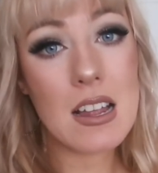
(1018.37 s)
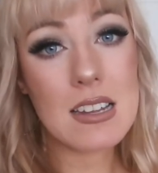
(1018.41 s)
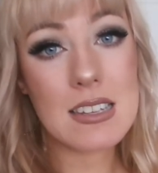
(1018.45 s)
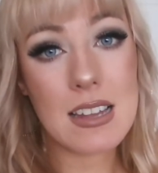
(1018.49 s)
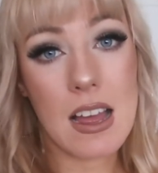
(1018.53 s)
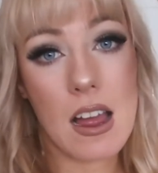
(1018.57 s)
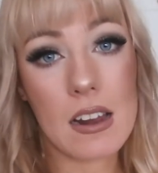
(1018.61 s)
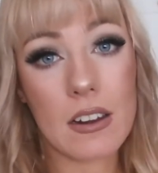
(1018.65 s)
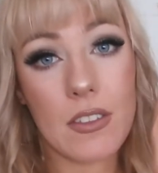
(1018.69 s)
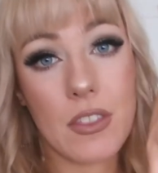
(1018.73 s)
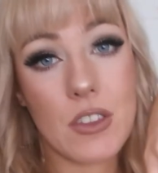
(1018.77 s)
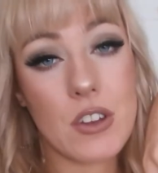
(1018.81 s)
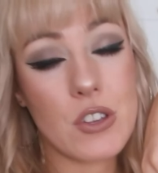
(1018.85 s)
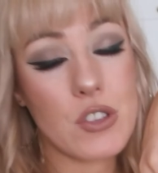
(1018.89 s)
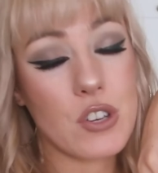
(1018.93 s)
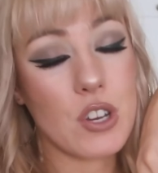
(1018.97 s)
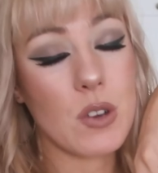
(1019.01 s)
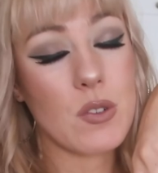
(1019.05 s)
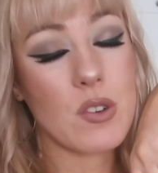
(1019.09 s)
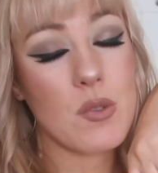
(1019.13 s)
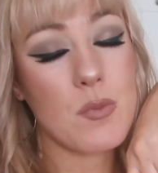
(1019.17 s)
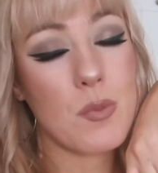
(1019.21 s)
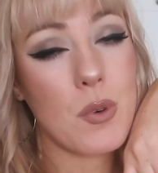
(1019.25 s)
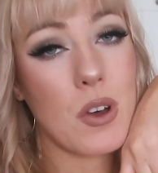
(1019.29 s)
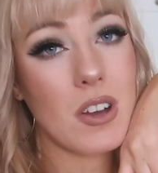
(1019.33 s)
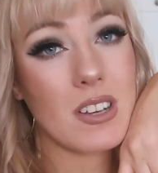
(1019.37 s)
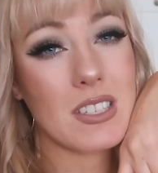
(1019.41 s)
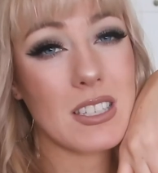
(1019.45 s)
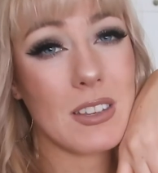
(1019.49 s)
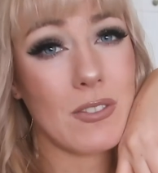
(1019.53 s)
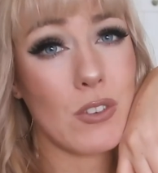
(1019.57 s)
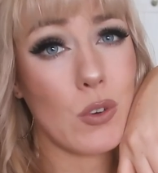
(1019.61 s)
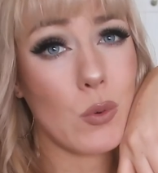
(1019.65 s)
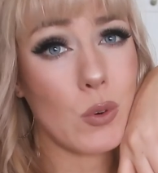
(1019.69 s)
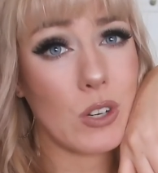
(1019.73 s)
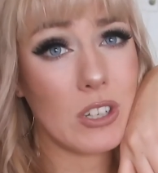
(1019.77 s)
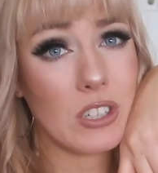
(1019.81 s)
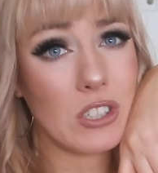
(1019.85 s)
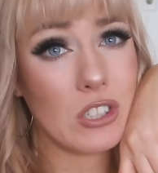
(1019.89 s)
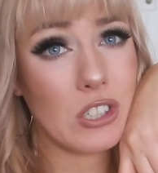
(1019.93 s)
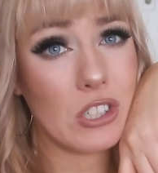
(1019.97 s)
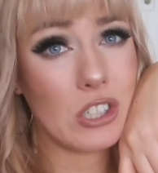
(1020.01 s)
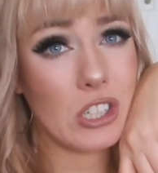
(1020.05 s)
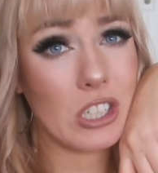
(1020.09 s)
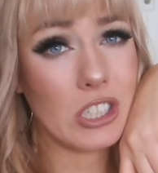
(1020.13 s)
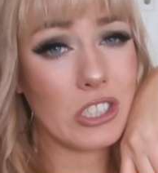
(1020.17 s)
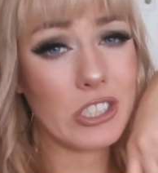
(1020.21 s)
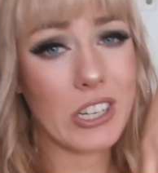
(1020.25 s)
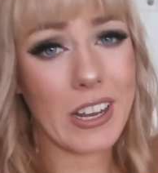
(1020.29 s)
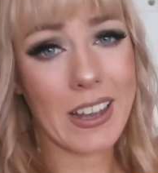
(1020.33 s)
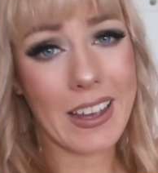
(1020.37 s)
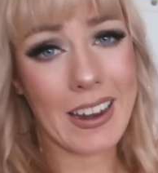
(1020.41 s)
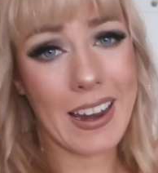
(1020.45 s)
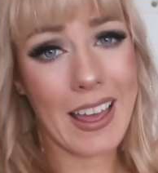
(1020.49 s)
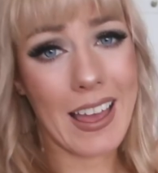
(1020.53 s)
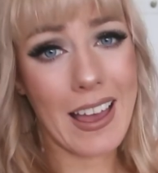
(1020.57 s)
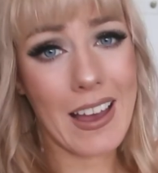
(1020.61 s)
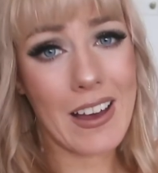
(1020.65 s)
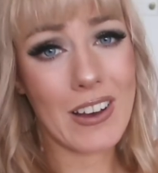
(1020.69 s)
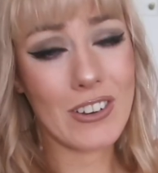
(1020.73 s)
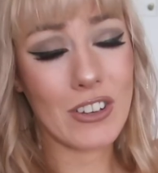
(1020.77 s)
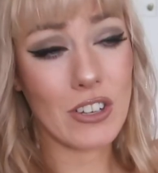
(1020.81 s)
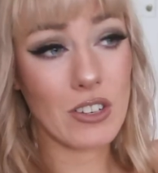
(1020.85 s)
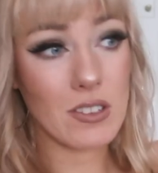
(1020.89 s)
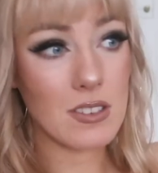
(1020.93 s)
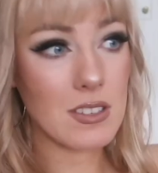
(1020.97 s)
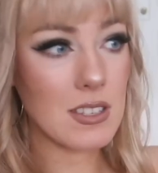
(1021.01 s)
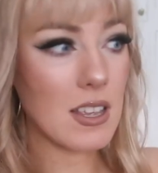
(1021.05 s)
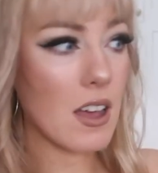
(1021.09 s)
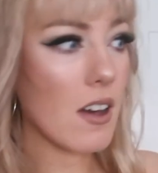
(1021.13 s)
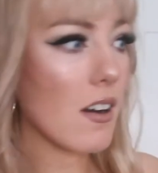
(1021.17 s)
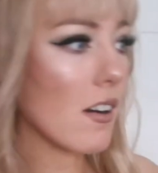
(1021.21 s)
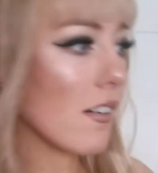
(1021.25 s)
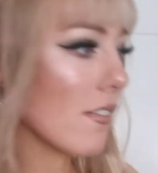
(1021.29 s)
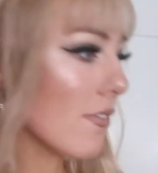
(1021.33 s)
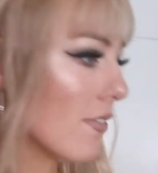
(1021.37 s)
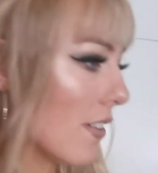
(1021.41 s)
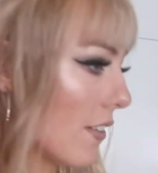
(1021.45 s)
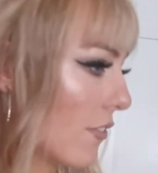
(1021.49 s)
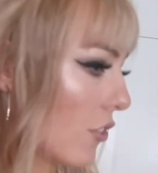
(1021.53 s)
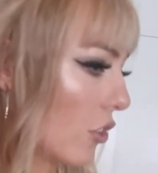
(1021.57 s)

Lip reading: down in the description box if you want to go check it out yourself.